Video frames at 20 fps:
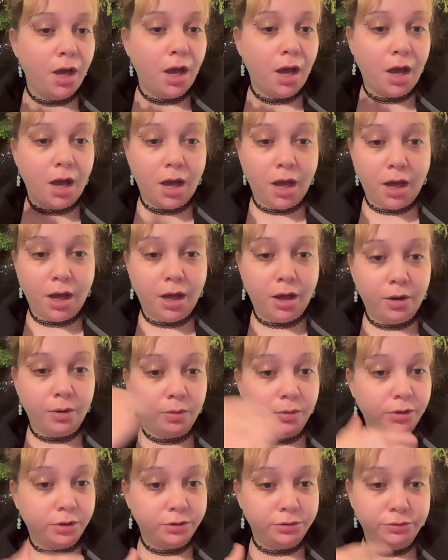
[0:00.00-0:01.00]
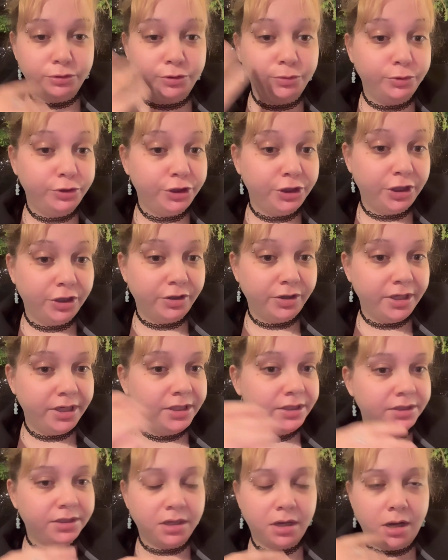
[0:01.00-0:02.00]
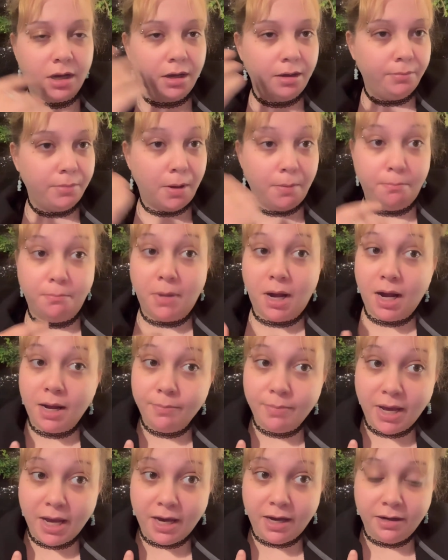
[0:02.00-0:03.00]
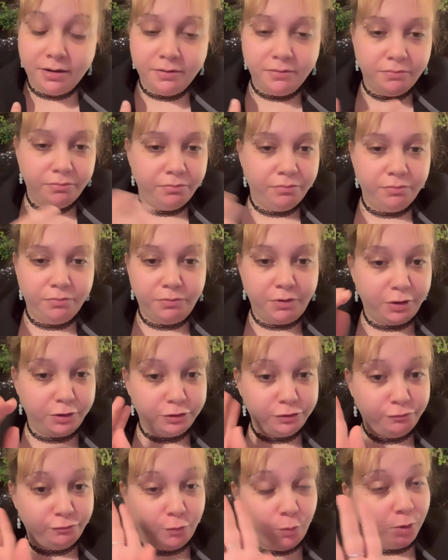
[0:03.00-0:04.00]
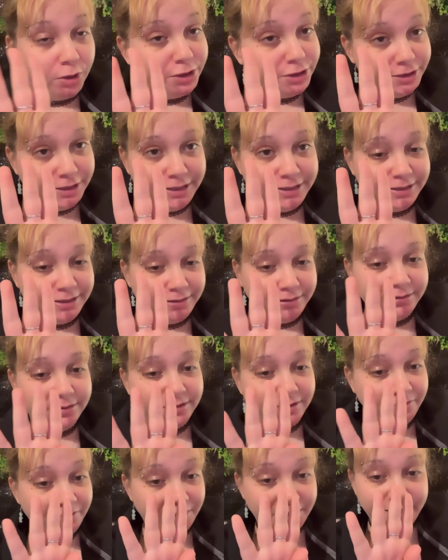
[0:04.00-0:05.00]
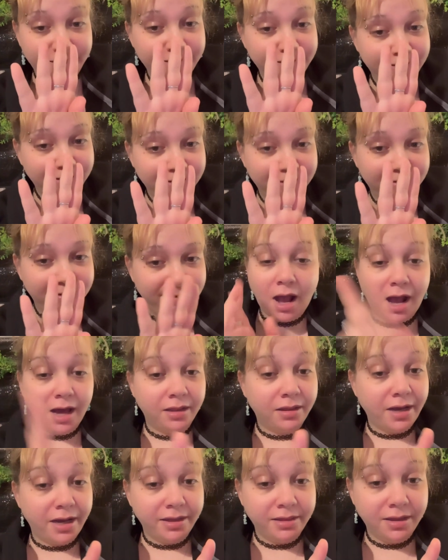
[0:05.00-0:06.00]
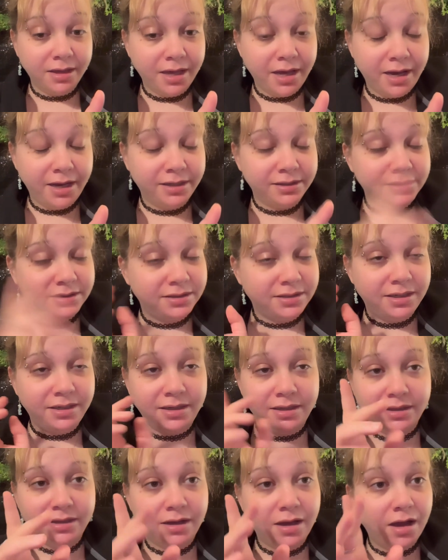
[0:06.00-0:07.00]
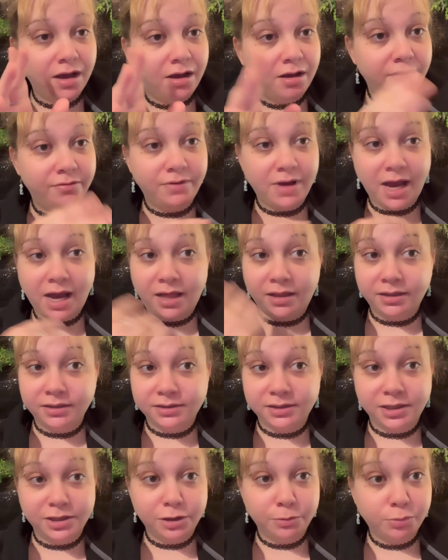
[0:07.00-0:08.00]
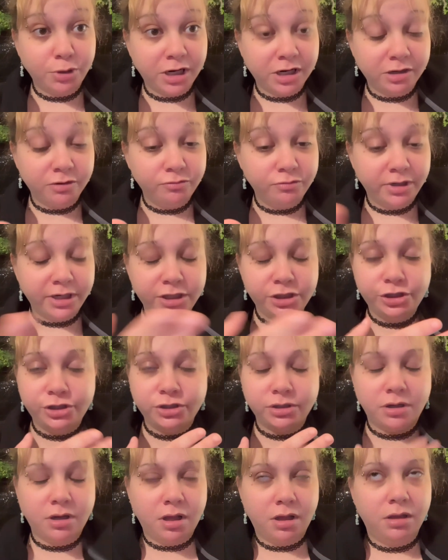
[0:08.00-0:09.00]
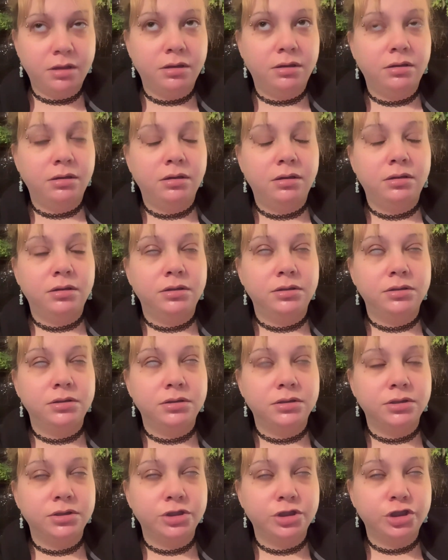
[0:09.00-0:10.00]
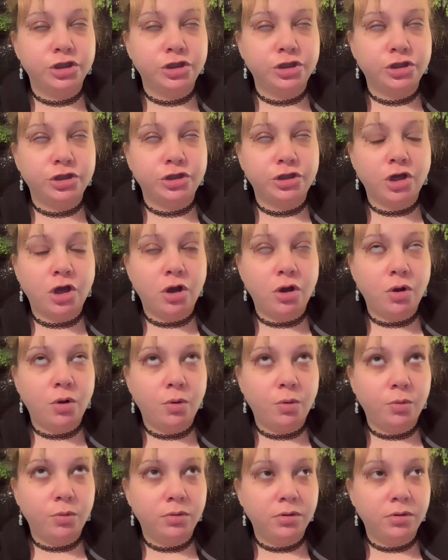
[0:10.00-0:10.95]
or new series. My bad. There's 4 seasons of this. I like the casting of Alexandra Breckenridge. So